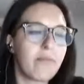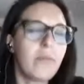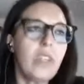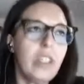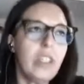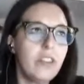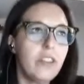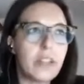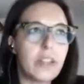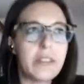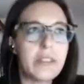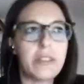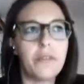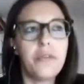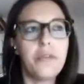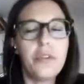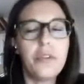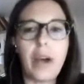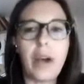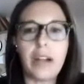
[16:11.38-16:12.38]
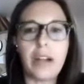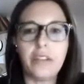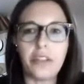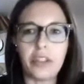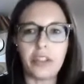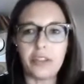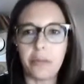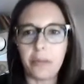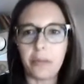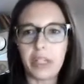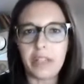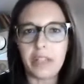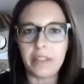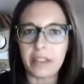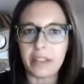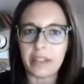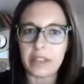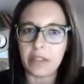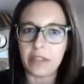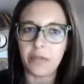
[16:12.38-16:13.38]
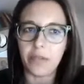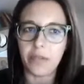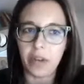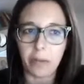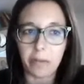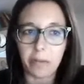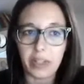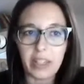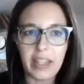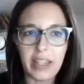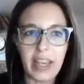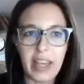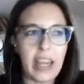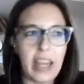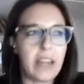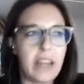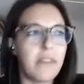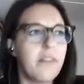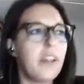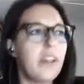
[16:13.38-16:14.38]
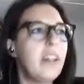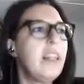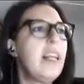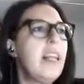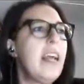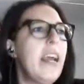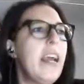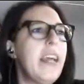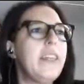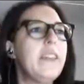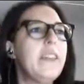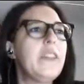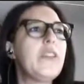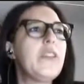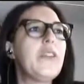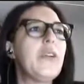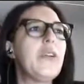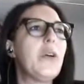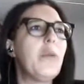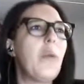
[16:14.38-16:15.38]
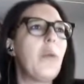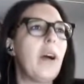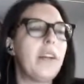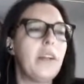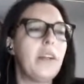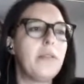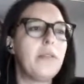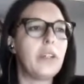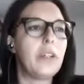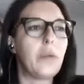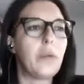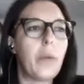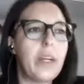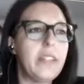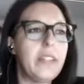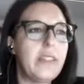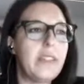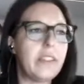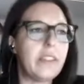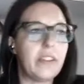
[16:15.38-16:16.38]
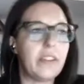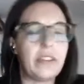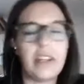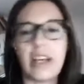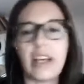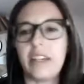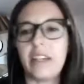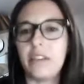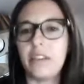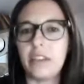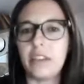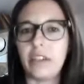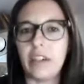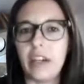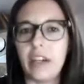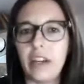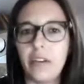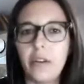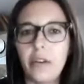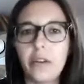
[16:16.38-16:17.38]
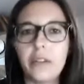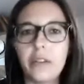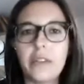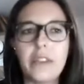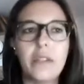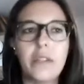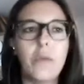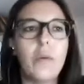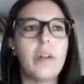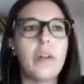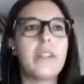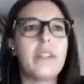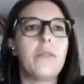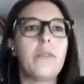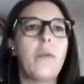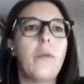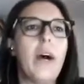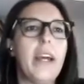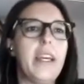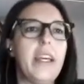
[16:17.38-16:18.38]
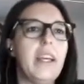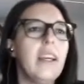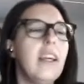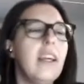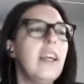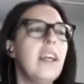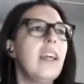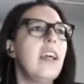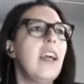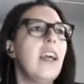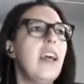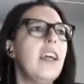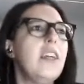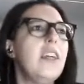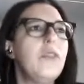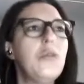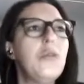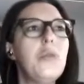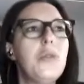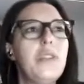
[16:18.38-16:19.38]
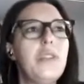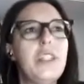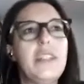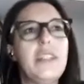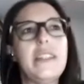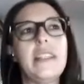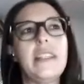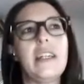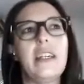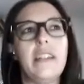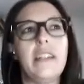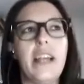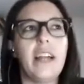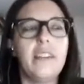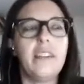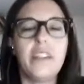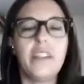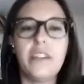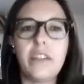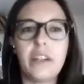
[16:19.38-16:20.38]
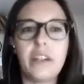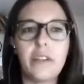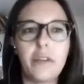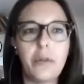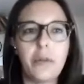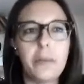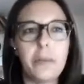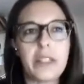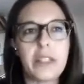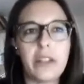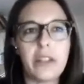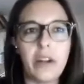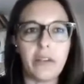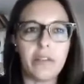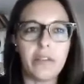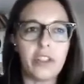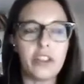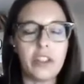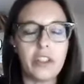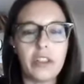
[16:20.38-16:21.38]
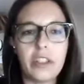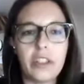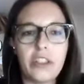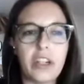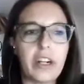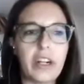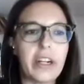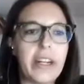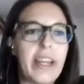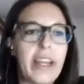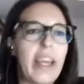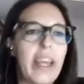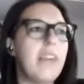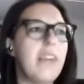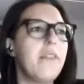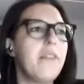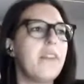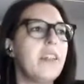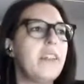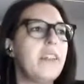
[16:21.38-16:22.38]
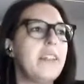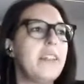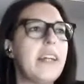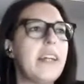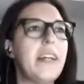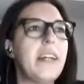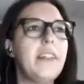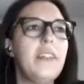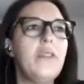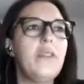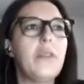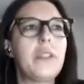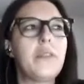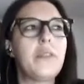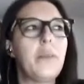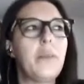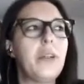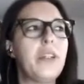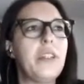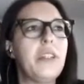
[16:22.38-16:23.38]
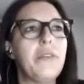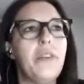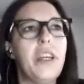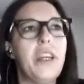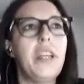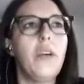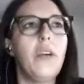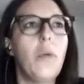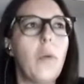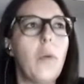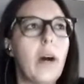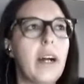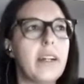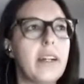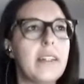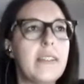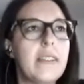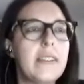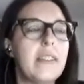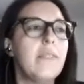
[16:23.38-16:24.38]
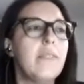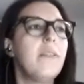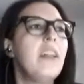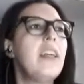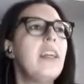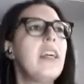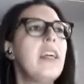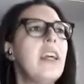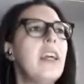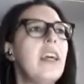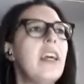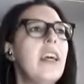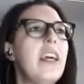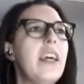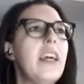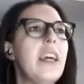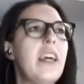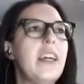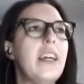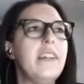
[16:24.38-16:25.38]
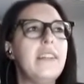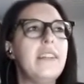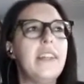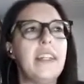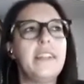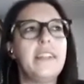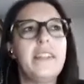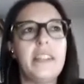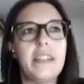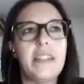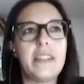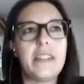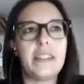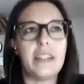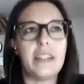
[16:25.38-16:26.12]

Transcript: just a few hundred meters from the cave, and so one of the questions that arose was why do these Neanderthal groups of the Ciota Ciara Cave decided to exploit vein quartz that is